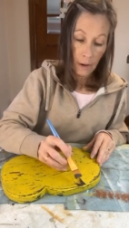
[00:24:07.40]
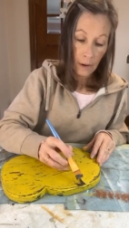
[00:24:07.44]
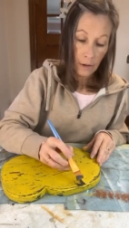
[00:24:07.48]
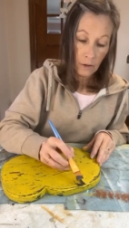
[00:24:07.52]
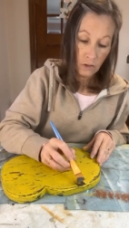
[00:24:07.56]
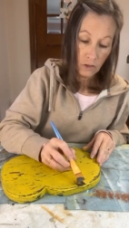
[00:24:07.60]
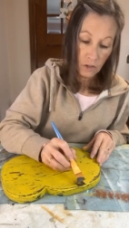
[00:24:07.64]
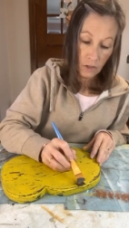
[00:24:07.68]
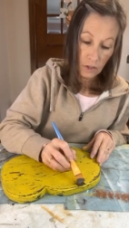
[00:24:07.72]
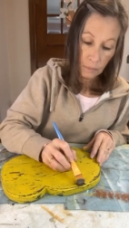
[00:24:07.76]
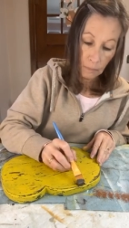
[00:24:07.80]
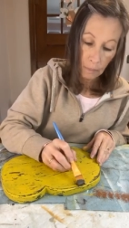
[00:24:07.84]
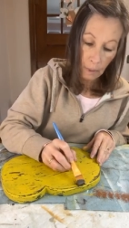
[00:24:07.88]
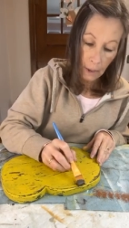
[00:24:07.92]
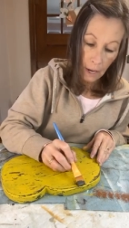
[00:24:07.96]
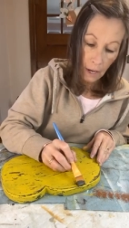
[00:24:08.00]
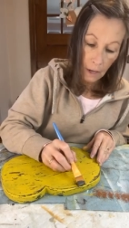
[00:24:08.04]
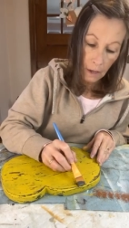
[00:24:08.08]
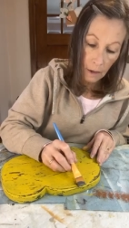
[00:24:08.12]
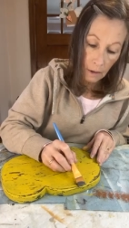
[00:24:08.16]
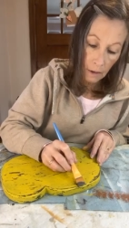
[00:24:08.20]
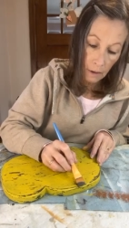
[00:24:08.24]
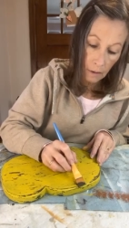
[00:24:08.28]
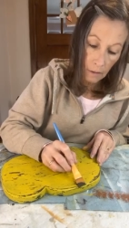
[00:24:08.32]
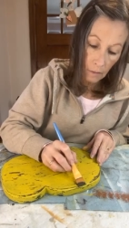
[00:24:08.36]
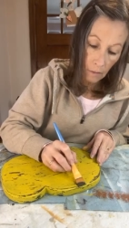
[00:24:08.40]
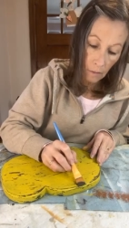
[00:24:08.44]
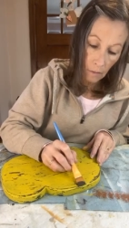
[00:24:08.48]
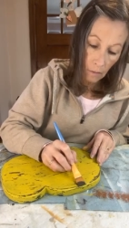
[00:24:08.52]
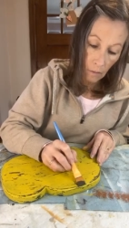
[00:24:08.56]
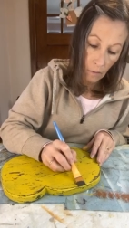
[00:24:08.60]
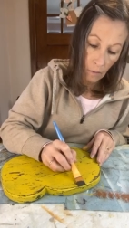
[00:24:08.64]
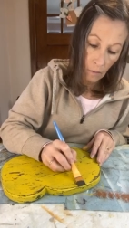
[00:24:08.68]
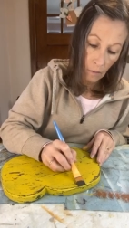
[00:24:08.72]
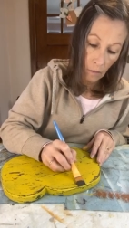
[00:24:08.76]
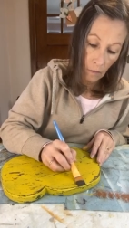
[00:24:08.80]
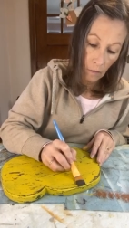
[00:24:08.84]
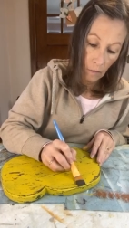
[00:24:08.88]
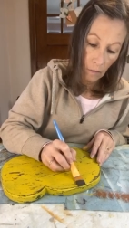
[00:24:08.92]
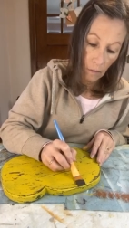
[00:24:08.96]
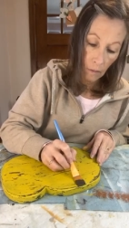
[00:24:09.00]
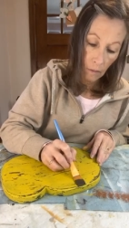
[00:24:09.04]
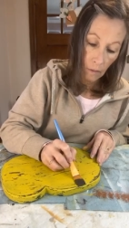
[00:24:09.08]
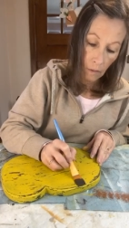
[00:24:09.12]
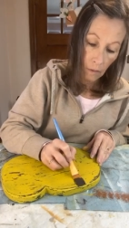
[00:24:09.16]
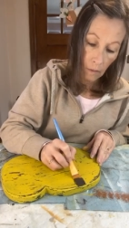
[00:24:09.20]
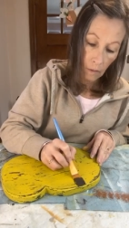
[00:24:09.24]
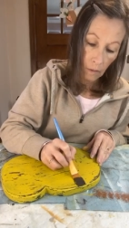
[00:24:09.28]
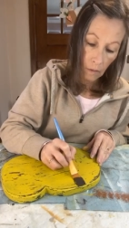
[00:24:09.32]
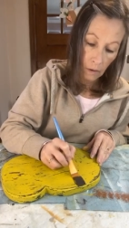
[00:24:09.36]
I just painted.
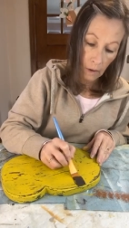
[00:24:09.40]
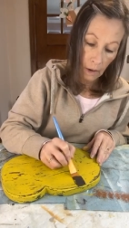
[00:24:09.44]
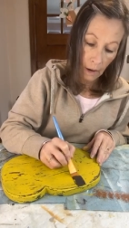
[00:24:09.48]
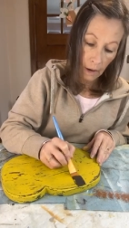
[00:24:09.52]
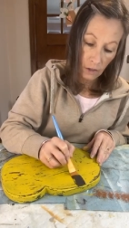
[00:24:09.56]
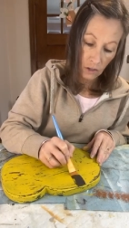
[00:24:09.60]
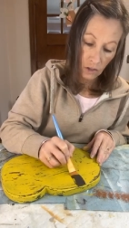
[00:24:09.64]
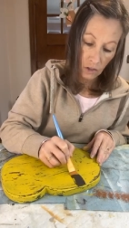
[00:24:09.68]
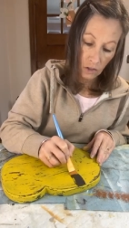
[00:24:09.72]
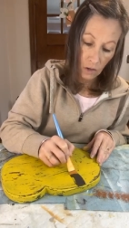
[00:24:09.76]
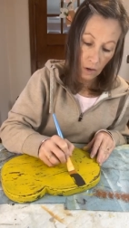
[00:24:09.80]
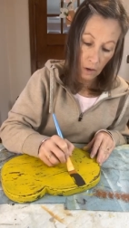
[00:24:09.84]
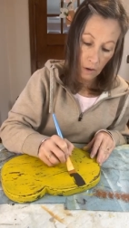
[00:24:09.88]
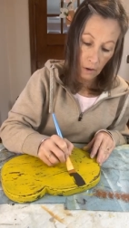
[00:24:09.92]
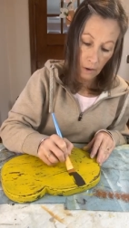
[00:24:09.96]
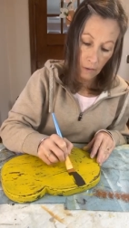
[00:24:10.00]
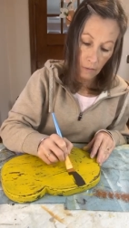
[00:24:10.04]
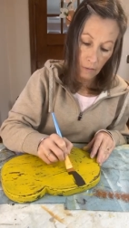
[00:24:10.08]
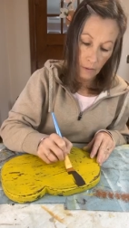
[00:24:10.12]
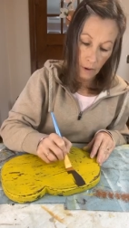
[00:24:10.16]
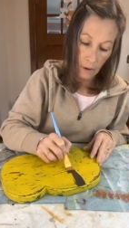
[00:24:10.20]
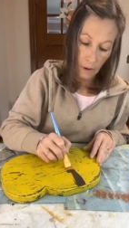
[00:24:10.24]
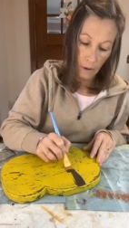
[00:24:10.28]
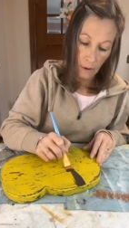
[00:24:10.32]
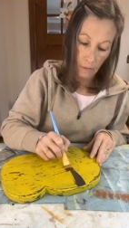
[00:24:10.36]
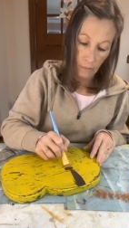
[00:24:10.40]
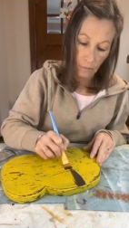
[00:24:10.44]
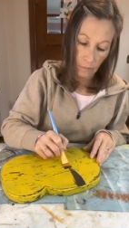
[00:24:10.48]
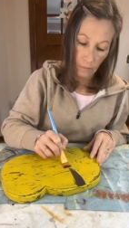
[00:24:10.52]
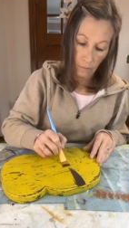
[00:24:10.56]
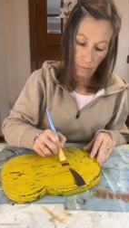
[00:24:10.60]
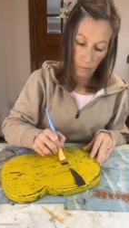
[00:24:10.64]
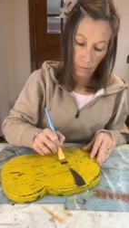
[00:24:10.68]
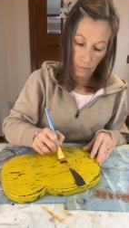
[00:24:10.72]
I started there.